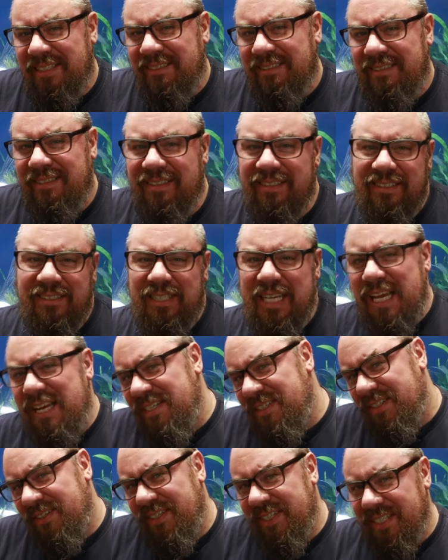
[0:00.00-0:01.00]
Oh, it's
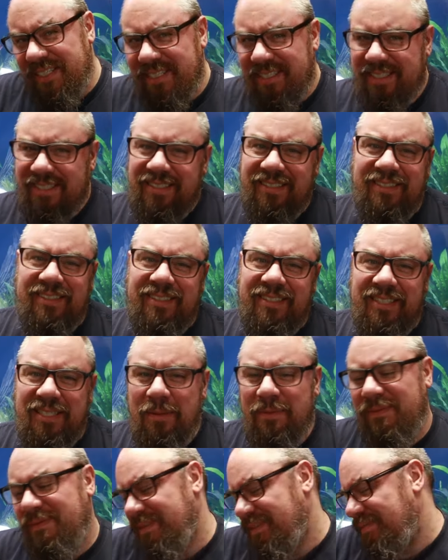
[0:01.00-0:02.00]
dangerous. Oh, it's,
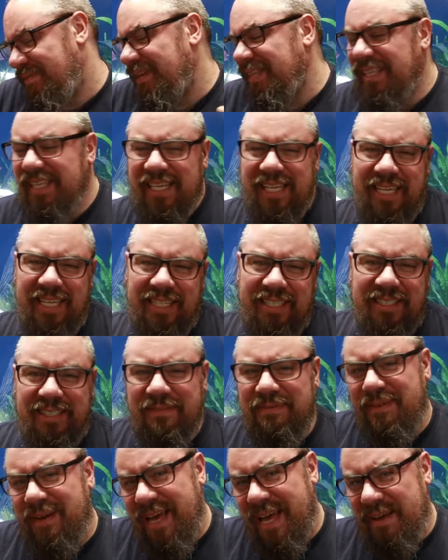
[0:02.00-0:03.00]
a, it's fiddly. It's
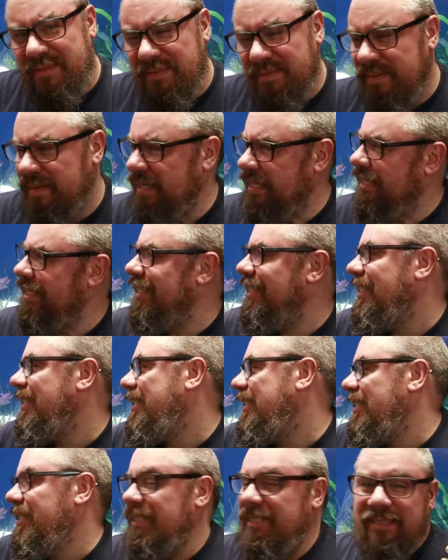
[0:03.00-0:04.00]
a faff.
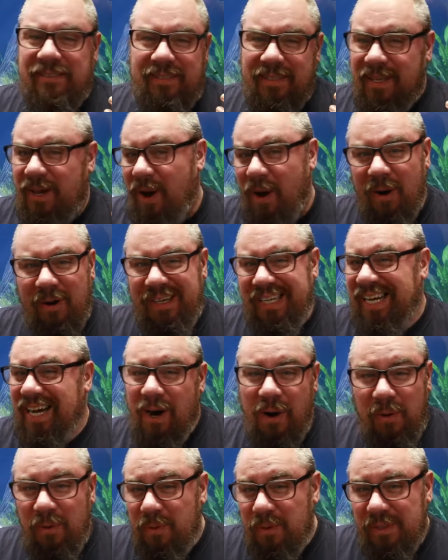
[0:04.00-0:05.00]

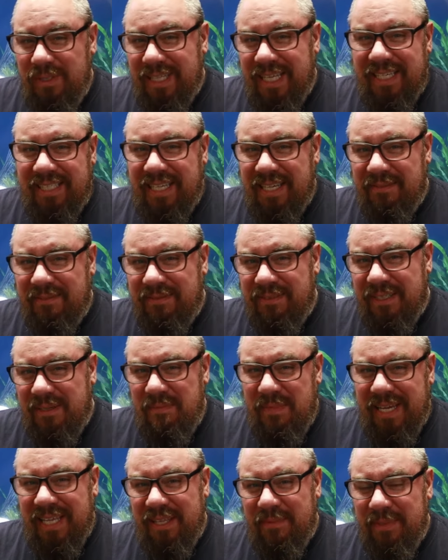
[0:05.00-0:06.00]
All those things have
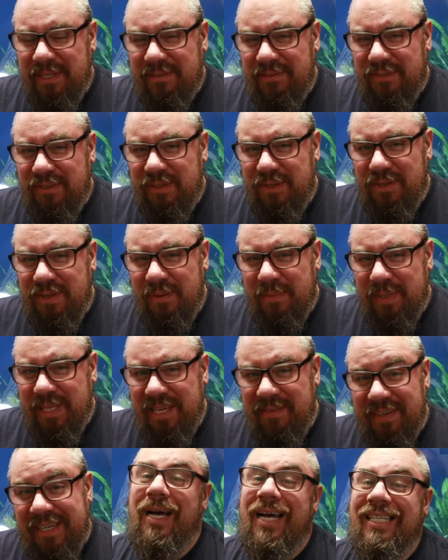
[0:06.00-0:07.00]
some element of truth, I
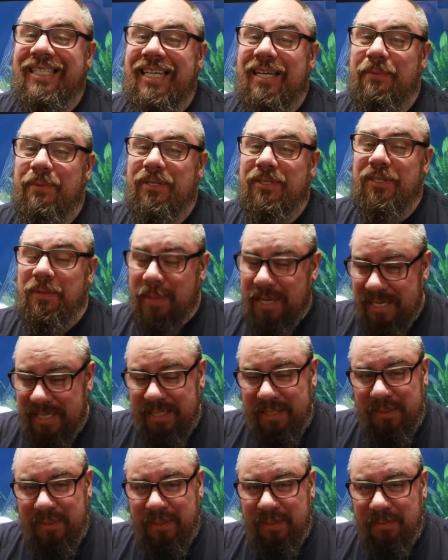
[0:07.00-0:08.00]
believe. But as I was
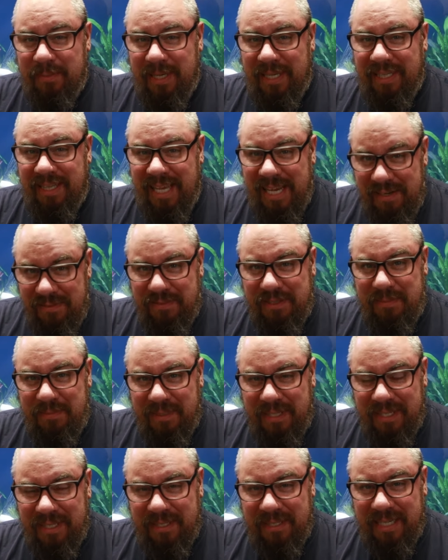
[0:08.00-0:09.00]
reminded on my live
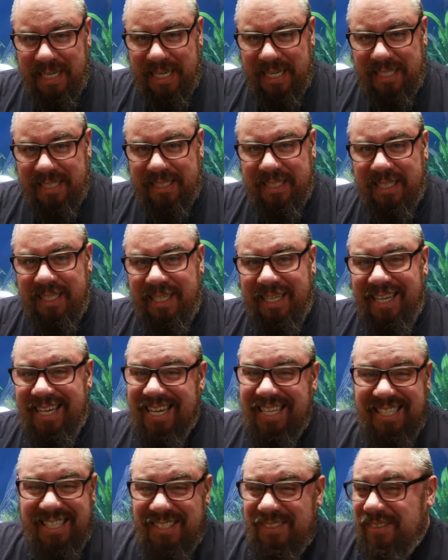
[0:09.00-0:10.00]
stream the other night,
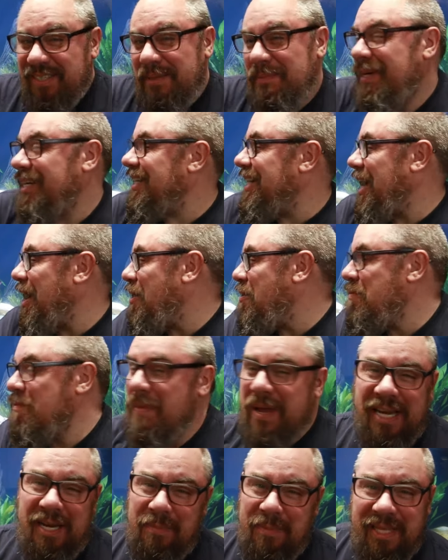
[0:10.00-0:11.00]
it doesn't really matter how
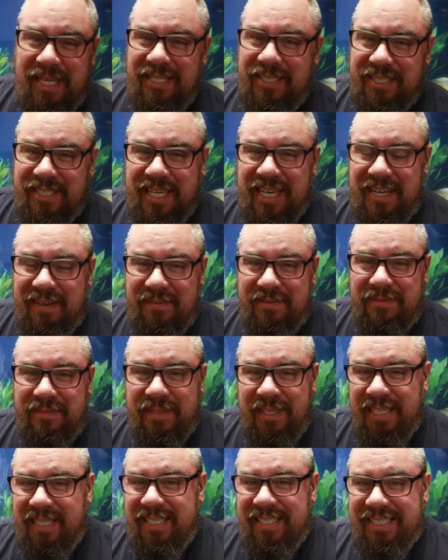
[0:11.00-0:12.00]
many plants you
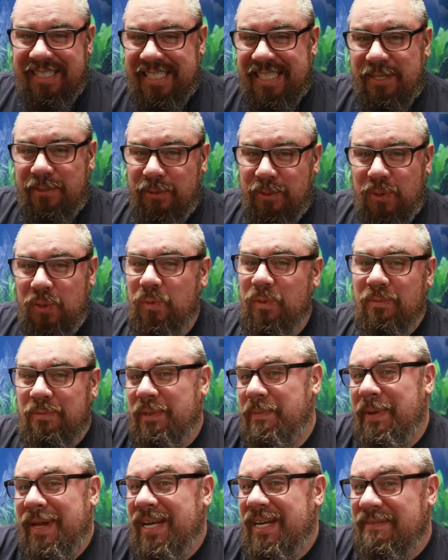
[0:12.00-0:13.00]
have, C O two will
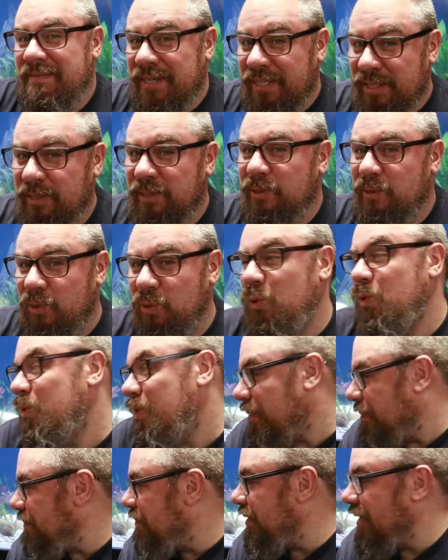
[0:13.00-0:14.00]
be beneficial to
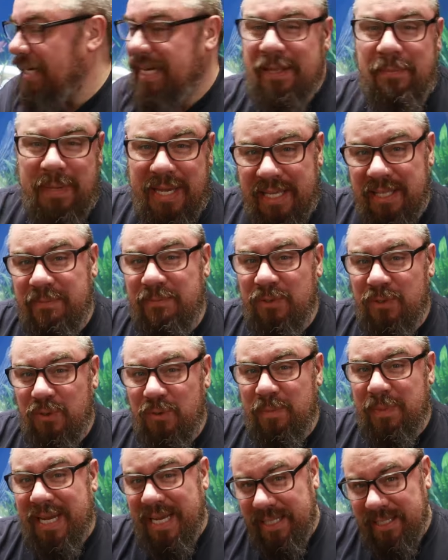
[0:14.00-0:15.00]
them and make them
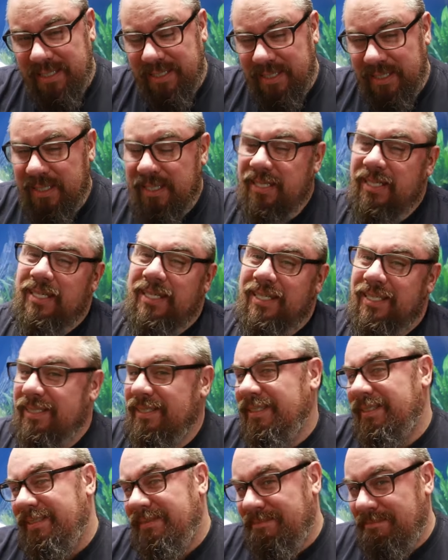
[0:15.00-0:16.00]
grow better.
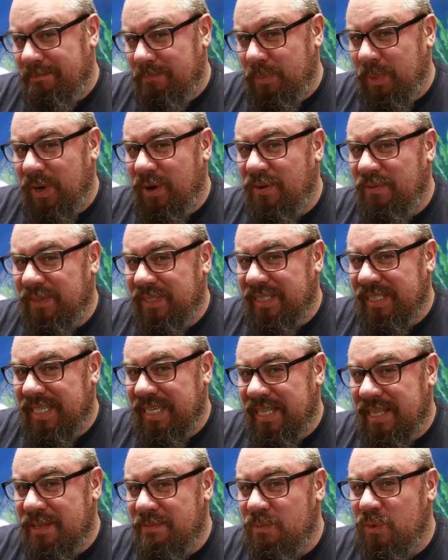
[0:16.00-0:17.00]
But
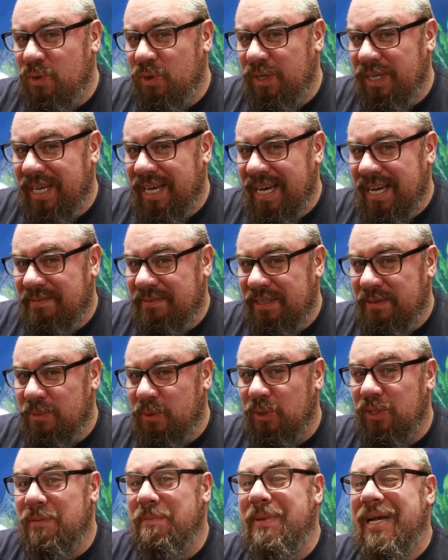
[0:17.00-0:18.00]
obviously, the more you have and the
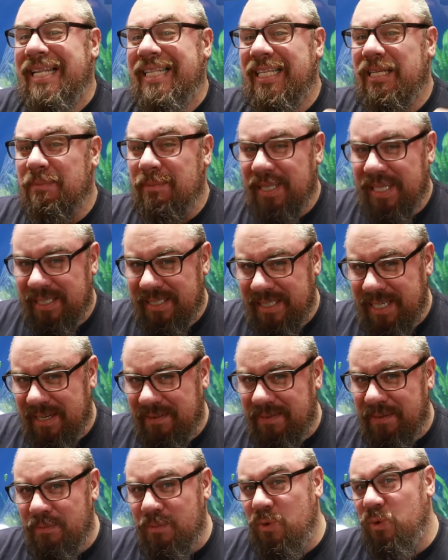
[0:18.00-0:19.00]
more demanding plants you
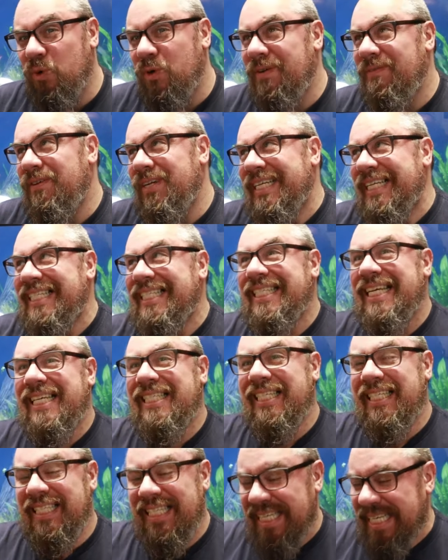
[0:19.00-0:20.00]
have, the more of a
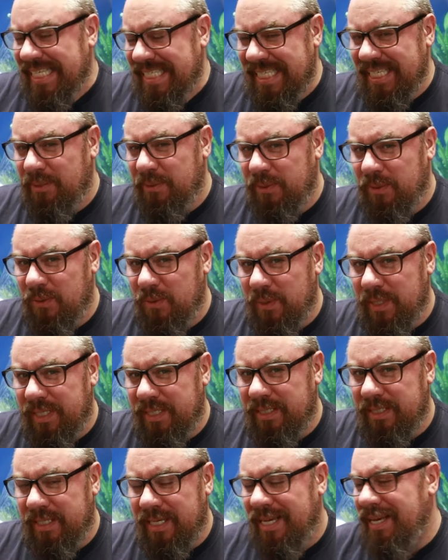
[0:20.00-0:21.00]
necessity C O two
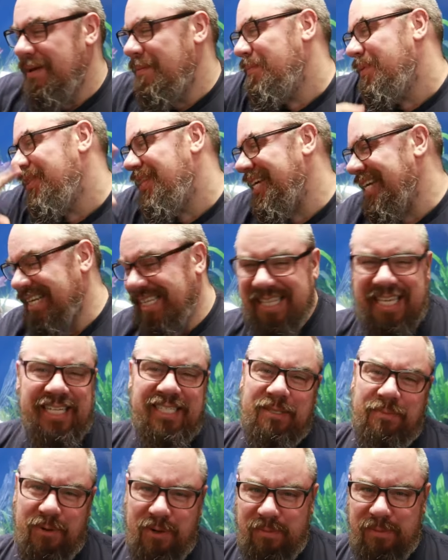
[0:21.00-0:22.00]
is. But therein
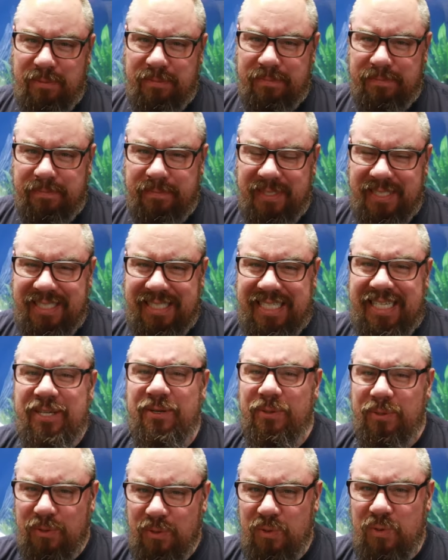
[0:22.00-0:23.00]
lies the problem.
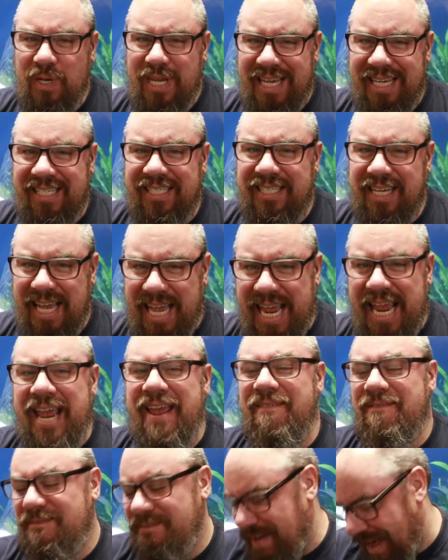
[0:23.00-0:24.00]
C O two is
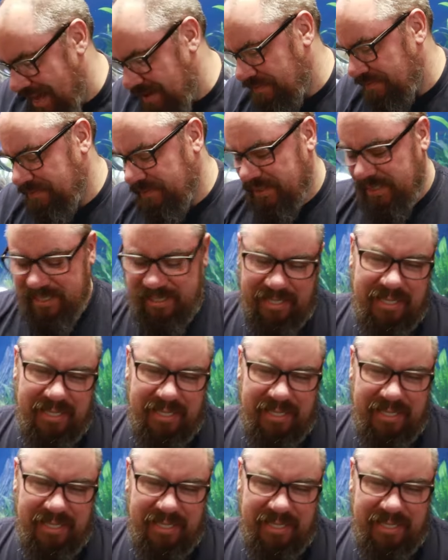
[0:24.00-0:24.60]
a faff.